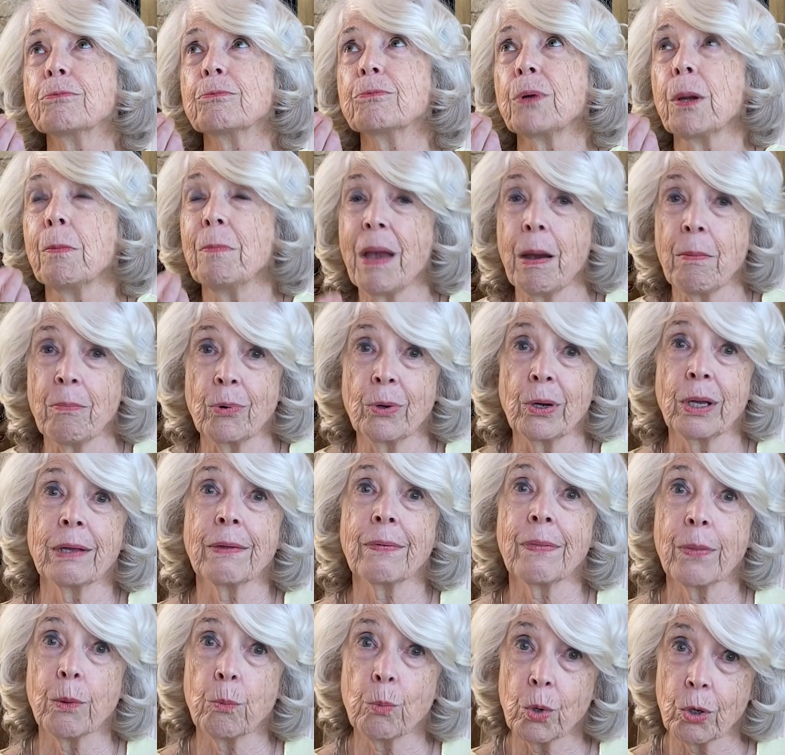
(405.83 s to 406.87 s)

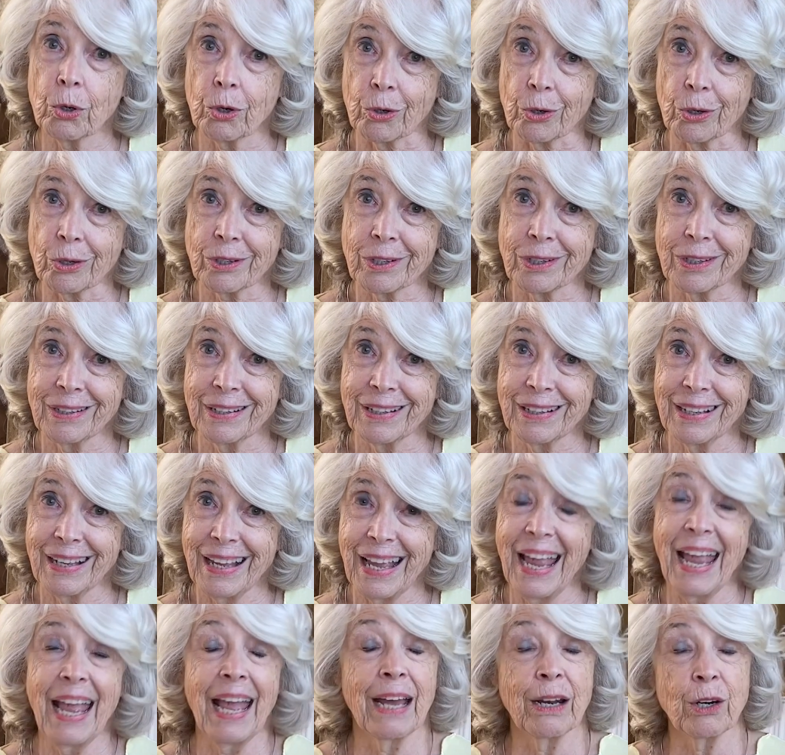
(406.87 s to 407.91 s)
remembering the word
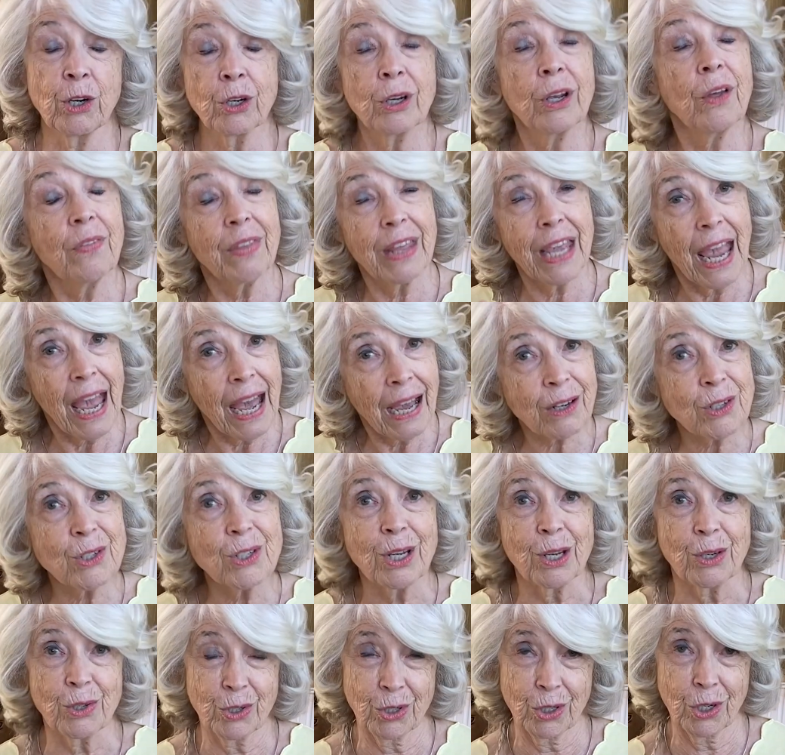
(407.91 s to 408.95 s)
and the
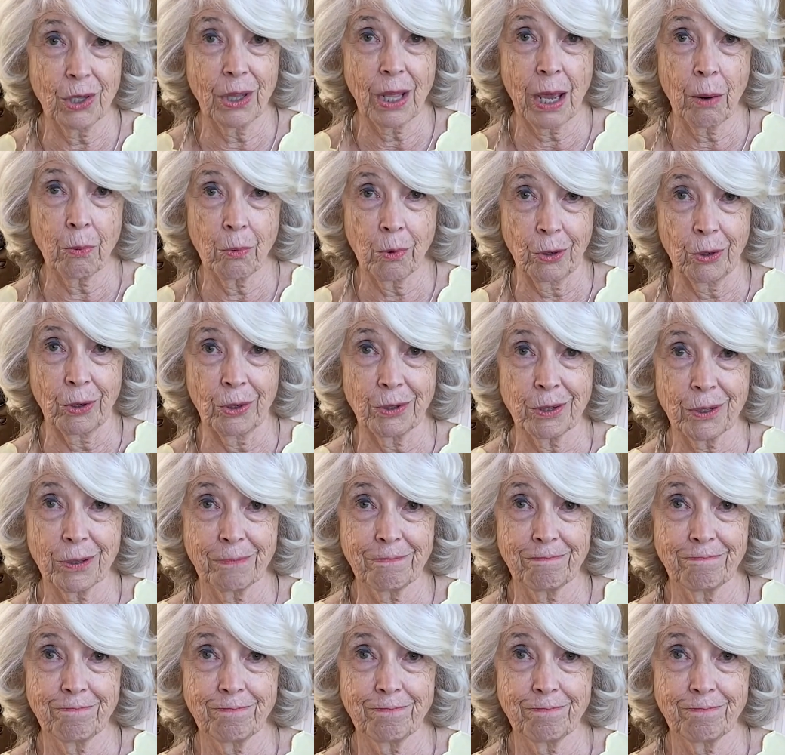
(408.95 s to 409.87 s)
access to that word.